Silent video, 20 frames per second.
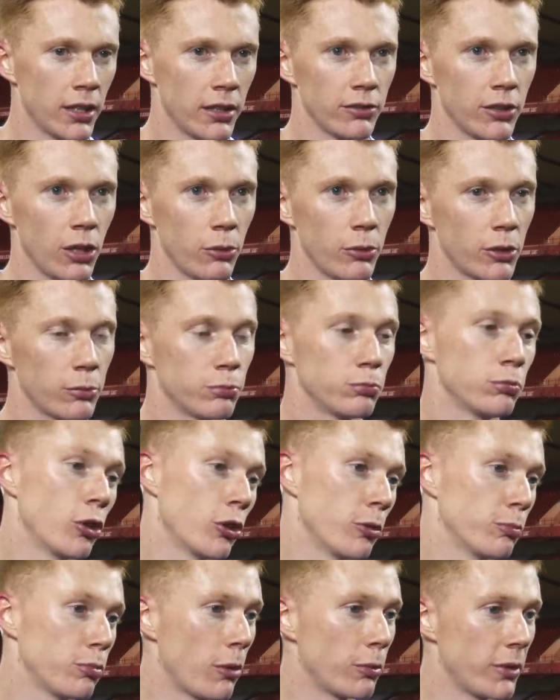even though we
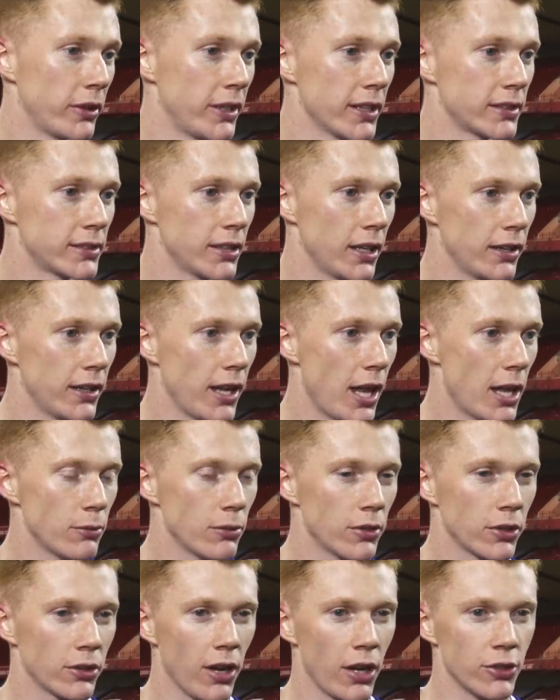could have probably nicked it at the end
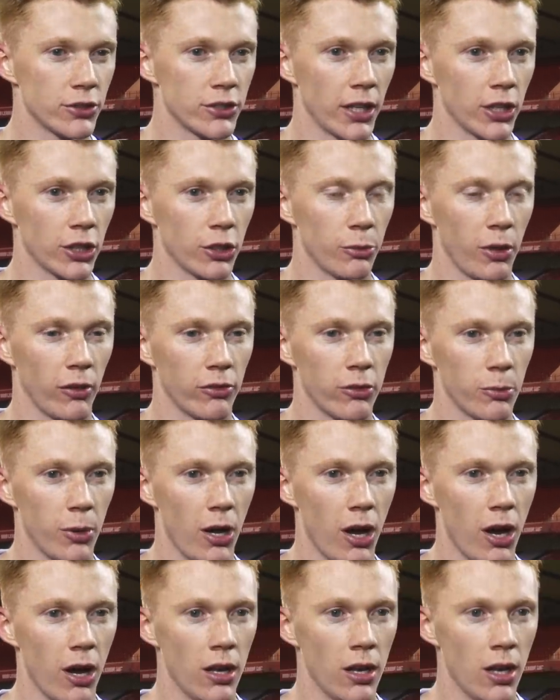with the Crouch header coming off the
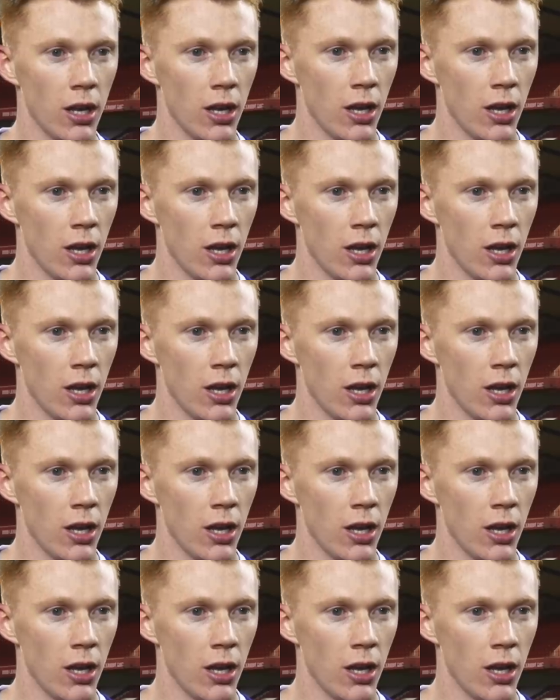bar.